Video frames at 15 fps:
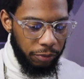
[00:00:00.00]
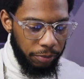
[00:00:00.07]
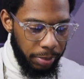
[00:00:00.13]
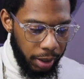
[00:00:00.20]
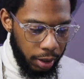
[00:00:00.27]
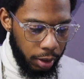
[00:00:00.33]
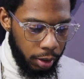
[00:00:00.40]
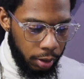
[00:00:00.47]

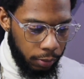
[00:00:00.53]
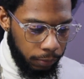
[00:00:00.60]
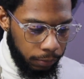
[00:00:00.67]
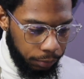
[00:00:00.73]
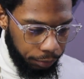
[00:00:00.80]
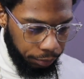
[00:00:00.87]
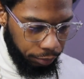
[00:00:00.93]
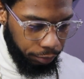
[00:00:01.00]
been
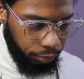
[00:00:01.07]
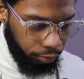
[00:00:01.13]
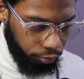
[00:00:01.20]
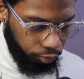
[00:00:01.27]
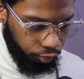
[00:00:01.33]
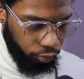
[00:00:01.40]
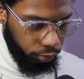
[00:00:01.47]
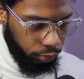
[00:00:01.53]

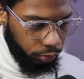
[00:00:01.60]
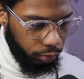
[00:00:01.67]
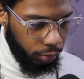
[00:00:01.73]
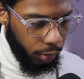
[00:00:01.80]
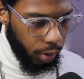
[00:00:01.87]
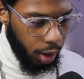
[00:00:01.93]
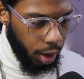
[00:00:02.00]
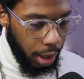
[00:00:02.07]

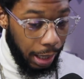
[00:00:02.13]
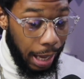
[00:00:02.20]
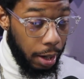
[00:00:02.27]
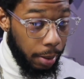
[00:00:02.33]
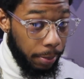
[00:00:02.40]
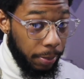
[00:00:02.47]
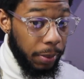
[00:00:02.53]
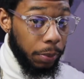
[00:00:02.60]
a lot of
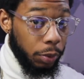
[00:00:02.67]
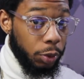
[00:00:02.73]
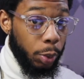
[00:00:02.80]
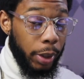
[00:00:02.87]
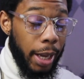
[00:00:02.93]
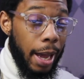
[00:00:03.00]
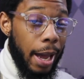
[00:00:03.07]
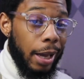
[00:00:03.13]
people's
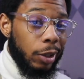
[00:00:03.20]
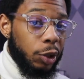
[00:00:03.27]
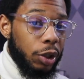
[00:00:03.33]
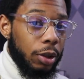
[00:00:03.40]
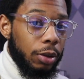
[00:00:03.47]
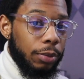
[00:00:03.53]
reaction.